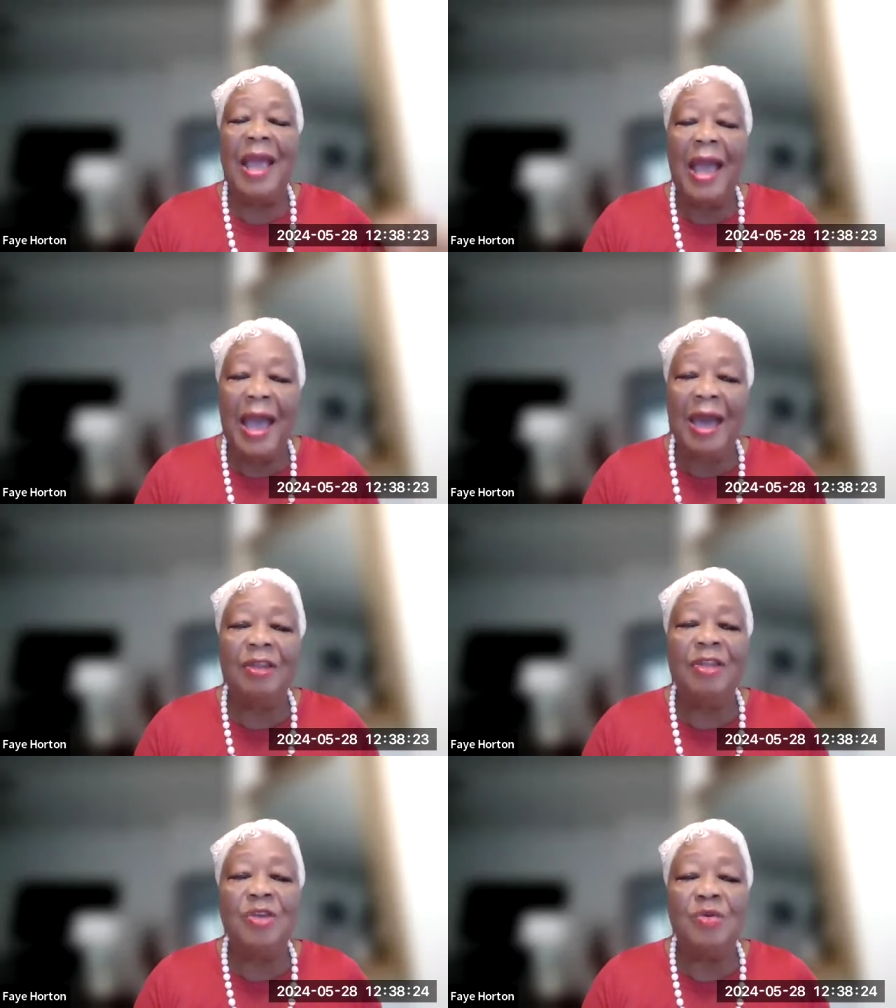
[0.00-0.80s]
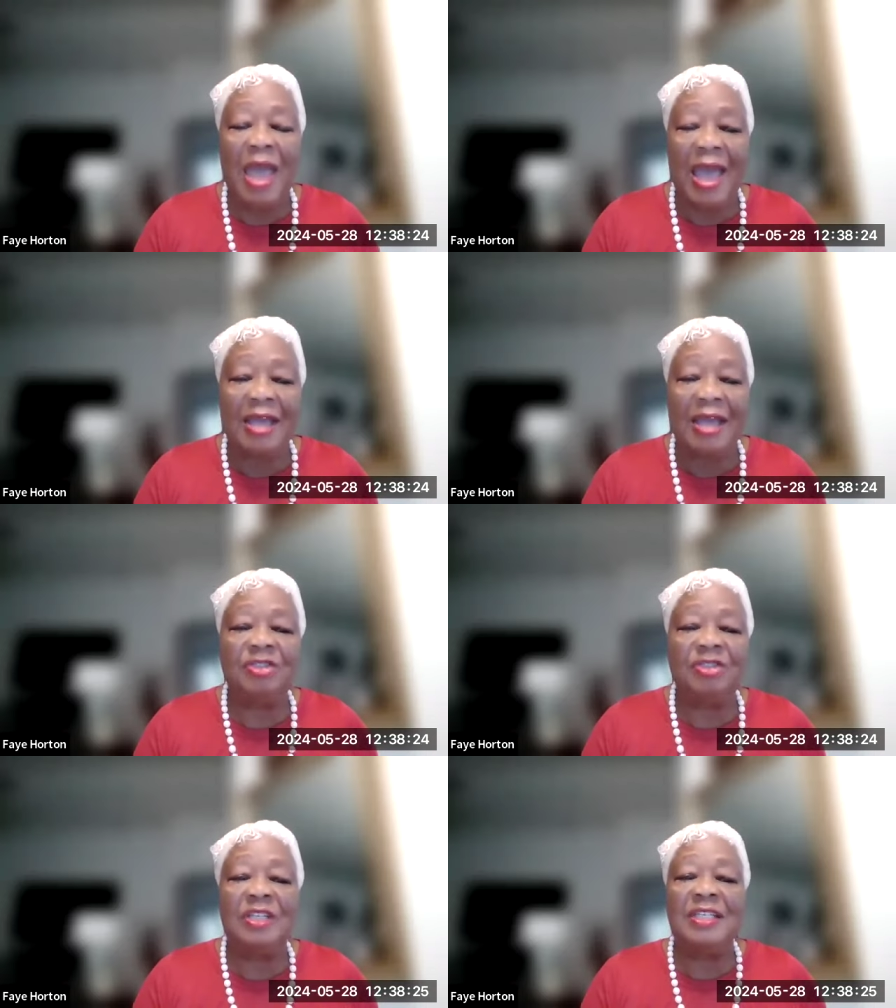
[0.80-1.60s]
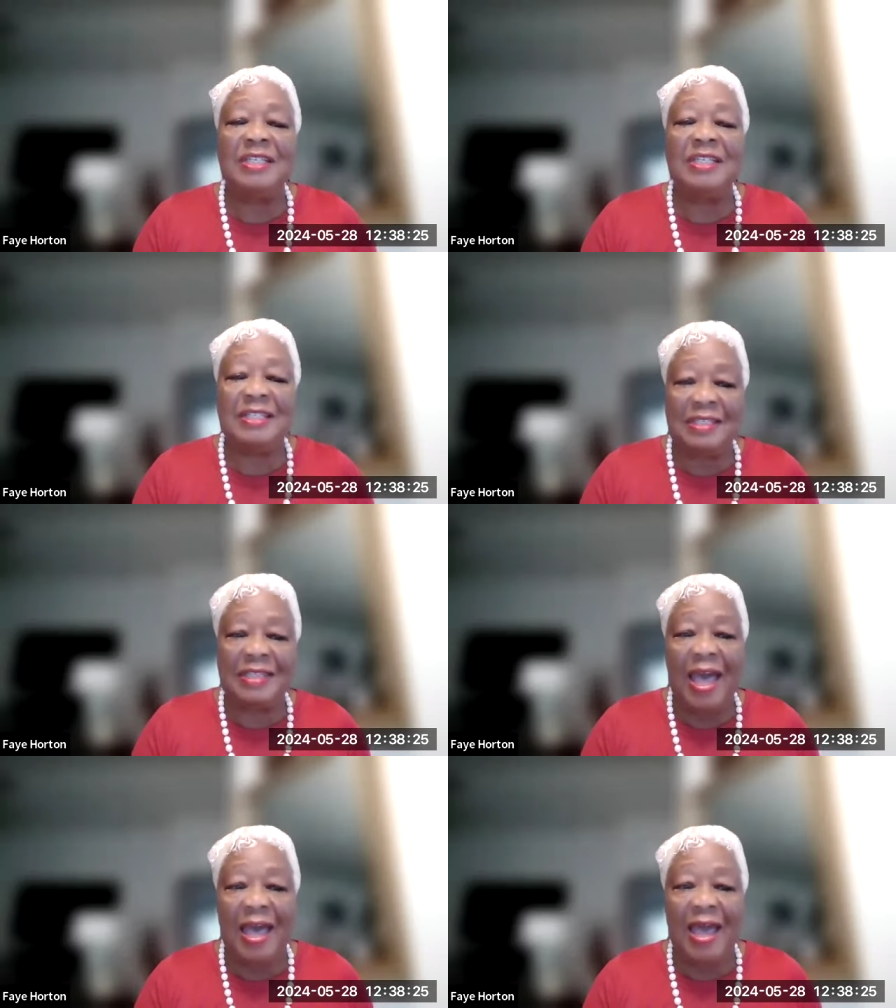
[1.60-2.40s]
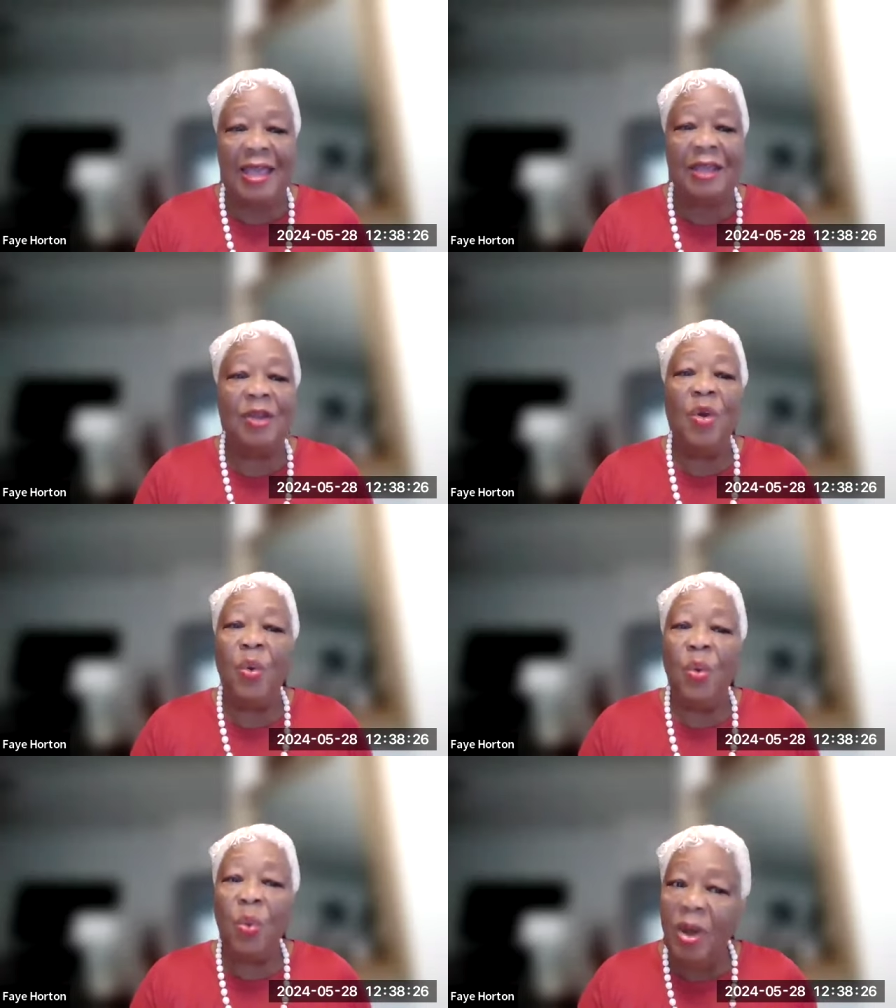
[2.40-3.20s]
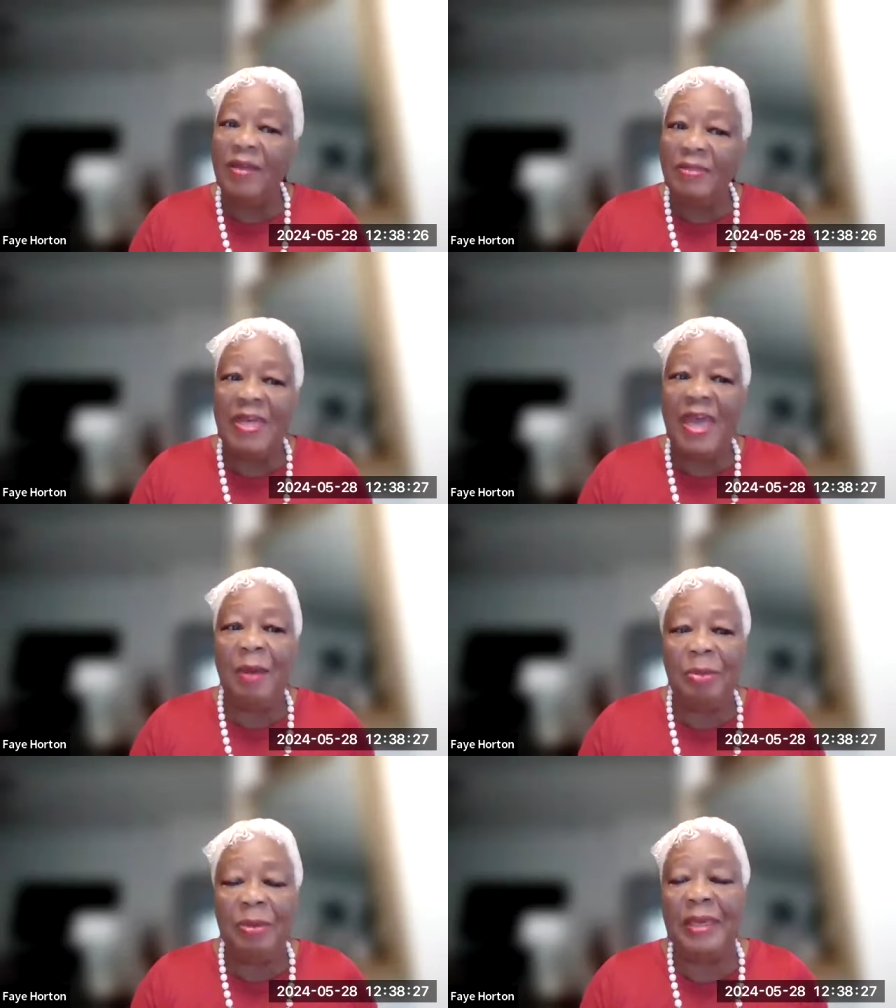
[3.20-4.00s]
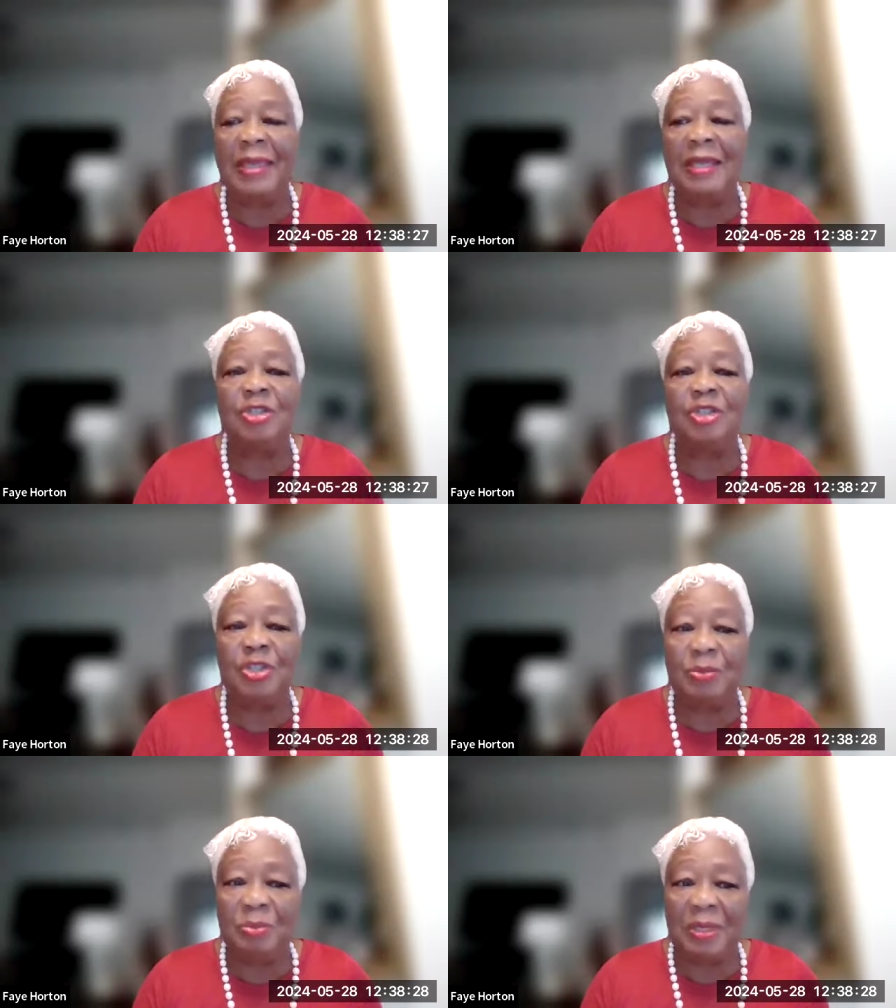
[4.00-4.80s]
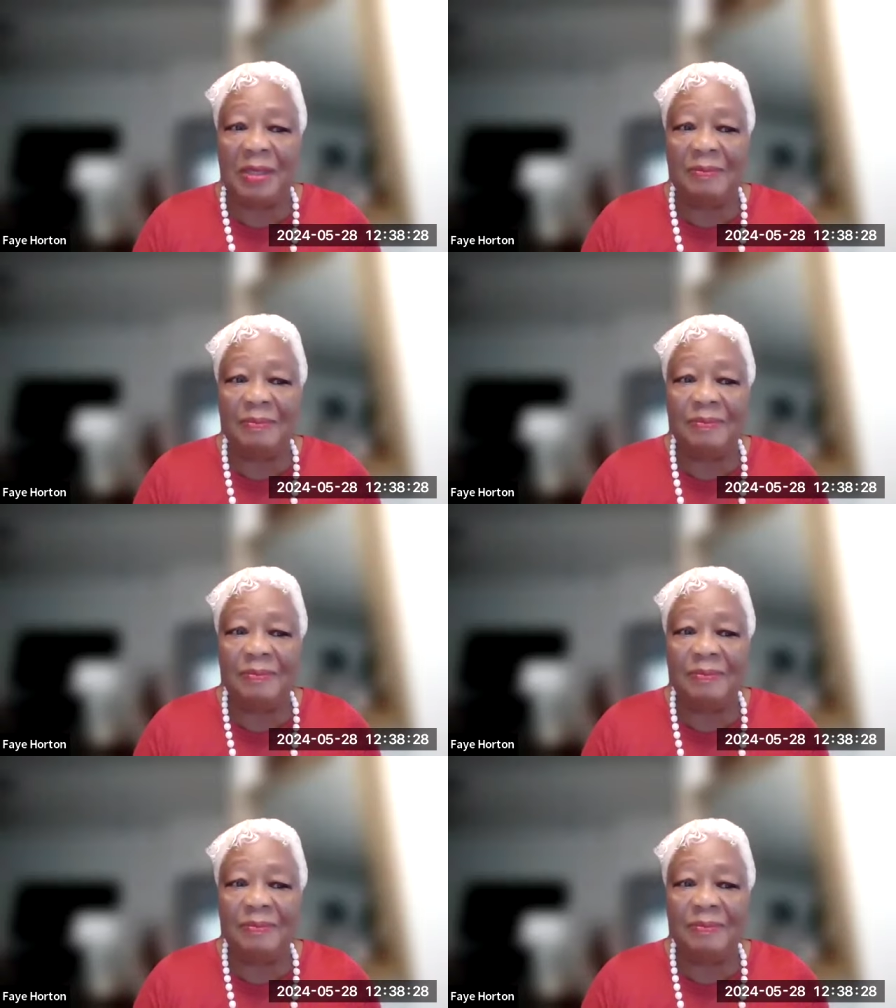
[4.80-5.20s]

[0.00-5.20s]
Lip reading: How do you actually decide what that plan should be?